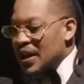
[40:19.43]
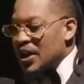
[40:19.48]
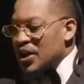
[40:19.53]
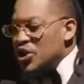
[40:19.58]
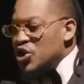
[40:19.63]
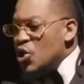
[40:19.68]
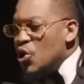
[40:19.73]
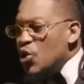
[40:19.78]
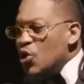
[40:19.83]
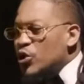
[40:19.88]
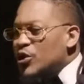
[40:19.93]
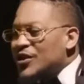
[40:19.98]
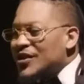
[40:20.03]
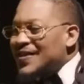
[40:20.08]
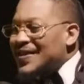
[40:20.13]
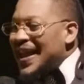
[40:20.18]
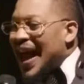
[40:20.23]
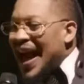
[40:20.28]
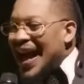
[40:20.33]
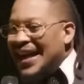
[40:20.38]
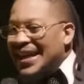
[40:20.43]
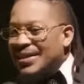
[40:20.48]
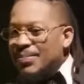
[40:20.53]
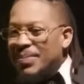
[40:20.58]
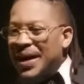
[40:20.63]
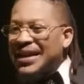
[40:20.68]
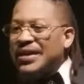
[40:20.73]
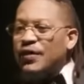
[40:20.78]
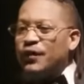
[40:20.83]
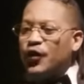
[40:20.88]
You stand,
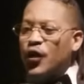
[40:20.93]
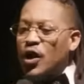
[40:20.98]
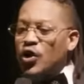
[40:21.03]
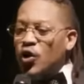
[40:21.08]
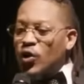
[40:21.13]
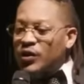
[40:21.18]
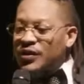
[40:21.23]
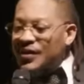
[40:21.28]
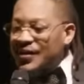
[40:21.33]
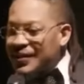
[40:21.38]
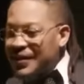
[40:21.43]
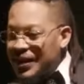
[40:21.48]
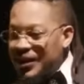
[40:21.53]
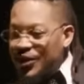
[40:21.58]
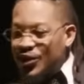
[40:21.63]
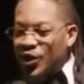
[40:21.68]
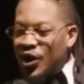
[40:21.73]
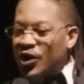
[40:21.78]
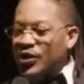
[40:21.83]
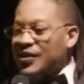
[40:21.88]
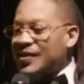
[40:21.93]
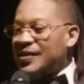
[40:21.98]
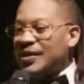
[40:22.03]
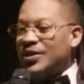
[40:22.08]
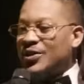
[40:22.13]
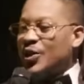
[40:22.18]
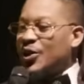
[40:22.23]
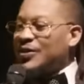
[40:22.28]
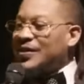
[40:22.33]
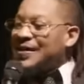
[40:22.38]
but if you're not still, you're still
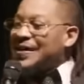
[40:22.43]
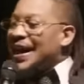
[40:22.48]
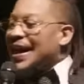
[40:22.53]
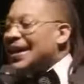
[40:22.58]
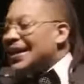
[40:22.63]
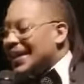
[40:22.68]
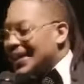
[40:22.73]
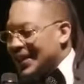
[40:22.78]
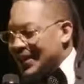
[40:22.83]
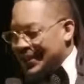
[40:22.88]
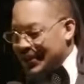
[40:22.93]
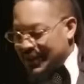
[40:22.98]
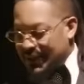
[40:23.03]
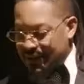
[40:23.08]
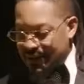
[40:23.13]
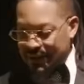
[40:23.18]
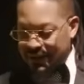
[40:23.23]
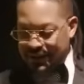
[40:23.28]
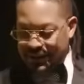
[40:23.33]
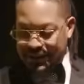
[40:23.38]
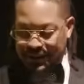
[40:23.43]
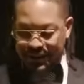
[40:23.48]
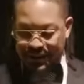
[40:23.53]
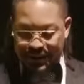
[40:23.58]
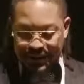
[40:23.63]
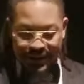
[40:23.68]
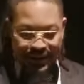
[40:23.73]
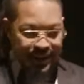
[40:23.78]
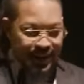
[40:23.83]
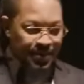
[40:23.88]
not standing.
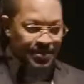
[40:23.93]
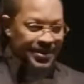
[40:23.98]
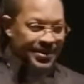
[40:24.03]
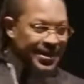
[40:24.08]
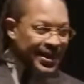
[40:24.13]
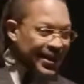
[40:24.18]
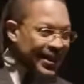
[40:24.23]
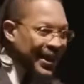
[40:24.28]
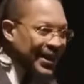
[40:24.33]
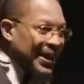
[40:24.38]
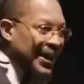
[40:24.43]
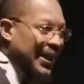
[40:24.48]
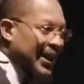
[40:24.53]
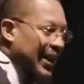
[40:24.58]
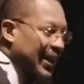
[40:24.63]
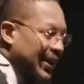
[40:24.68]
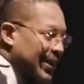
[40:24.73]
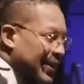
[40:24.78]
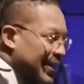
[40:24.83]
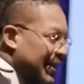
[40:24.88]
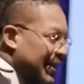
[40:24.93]
Let me say that again.